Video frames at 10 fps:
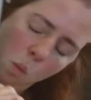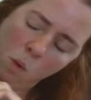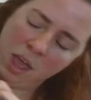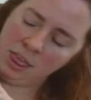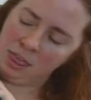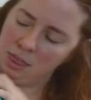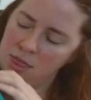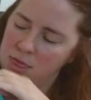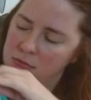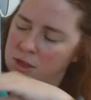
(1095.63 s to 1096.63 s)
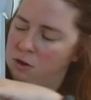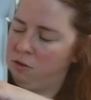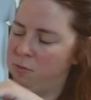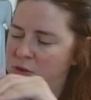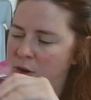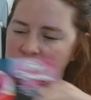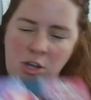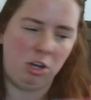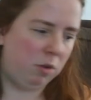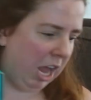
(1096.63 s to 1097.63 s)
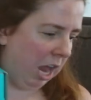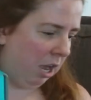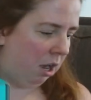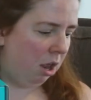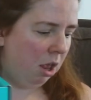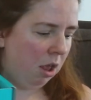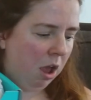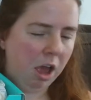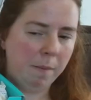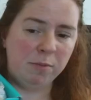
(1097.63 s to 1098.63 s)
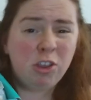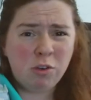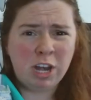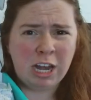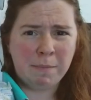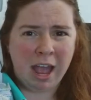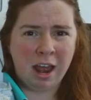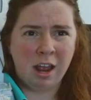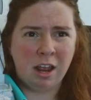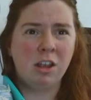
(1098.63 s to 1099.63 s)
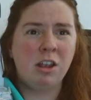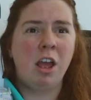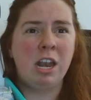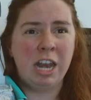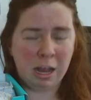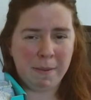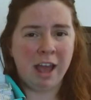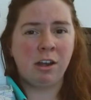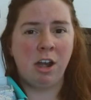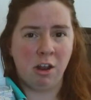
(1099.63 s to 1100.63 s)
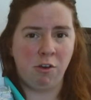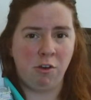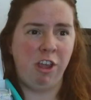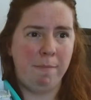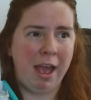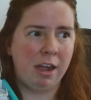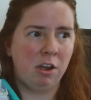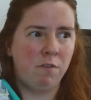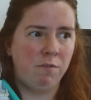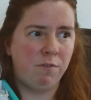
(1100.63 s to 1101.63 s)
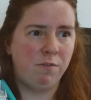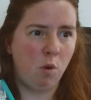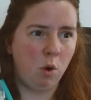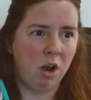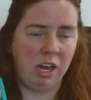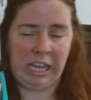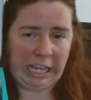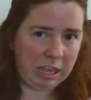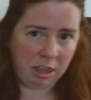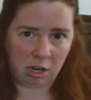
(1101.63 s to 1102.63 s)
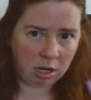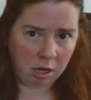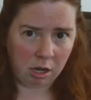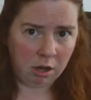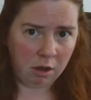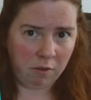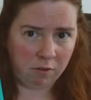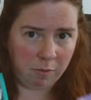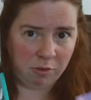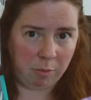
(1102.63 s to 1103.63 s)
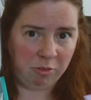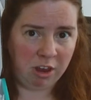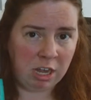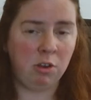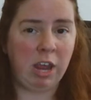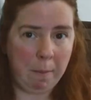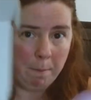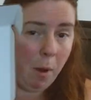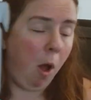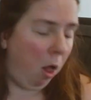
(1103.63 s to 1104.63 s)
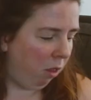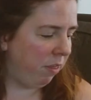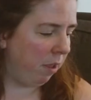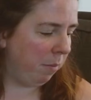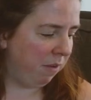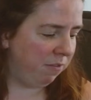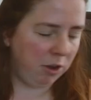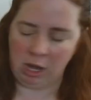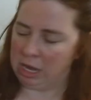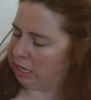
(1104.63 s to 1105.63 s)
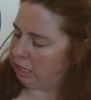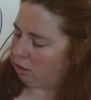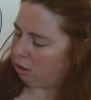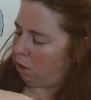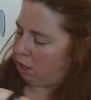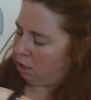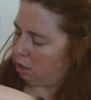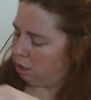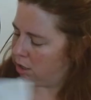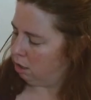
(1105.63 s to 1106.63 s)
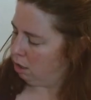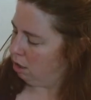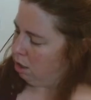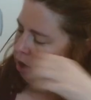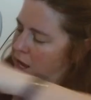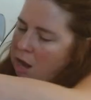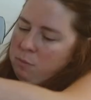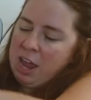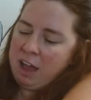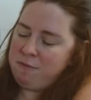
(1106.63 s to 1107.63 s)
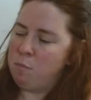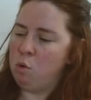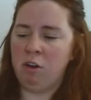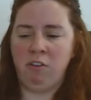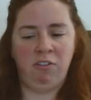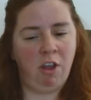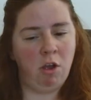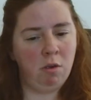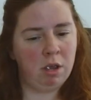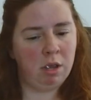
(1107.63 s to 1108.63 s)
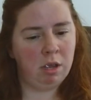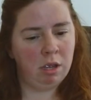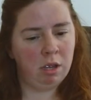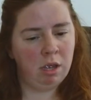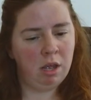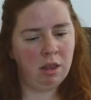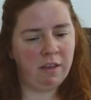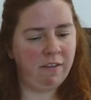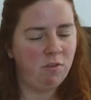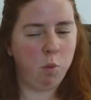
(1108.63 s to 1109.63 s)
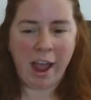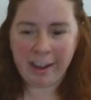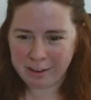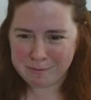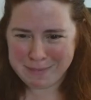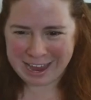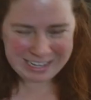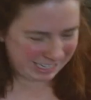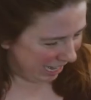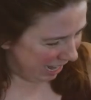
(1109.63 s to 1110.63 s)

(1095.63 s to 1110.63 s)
with your subscription, you get um, two knitting pat a knitting pattern and a crochet pattern for either subscription. You get all of them if you're in either one. And we have more soak. This is wild mint.